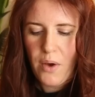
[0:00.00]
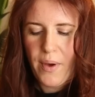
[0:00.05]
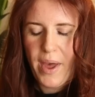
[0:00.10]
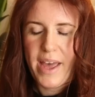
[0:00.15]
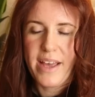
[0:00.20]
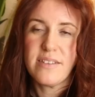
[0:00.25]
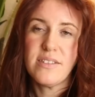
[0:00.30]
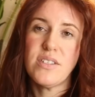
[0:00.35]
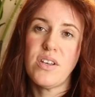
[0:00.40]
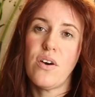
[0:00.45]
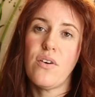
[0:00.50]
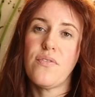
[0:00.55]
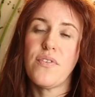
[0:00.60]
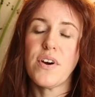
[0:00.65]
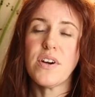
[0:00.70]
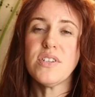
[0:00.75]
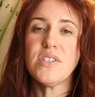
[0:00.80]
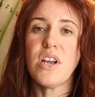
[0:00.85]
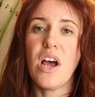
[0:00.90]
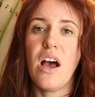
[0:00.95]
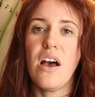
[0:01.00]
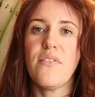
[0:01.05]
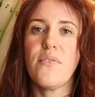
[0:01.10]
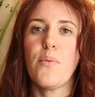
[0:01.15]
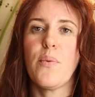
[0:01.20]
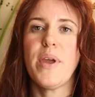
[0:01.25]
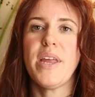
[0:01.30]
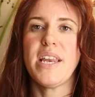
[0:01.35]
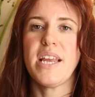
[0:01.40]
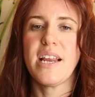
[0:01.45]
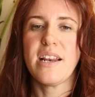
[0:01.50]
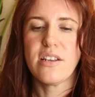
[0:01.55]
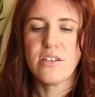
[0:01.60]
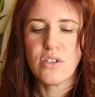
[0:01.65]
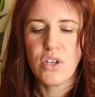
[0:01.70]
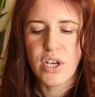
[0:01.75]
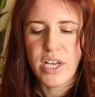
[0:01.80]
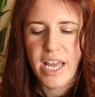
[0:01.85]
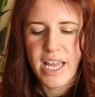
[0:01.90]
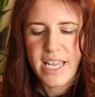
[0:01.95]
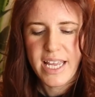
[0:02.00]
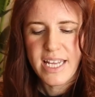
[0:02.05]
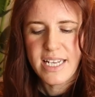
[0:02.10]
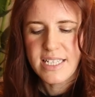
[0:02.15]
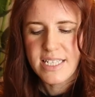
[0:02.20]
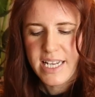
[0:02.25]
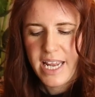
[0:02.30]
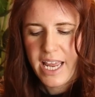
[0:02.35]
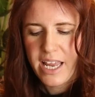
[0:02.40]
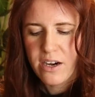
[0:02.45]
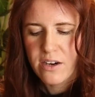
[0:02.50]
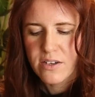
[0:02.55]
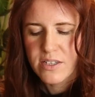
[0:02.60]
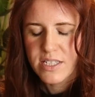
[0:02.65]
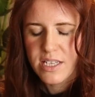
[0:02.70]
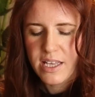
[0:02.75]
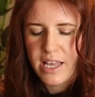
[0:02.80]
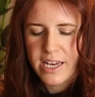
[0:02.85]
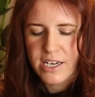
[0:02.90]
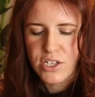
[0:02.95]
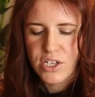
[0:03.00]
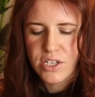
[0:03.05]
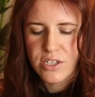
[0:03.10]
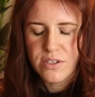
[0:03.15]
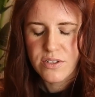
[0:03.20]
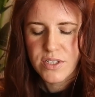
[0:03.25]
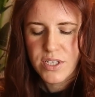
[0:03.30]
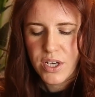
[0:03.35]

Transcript: Okay, so first off, we need to look at container selection.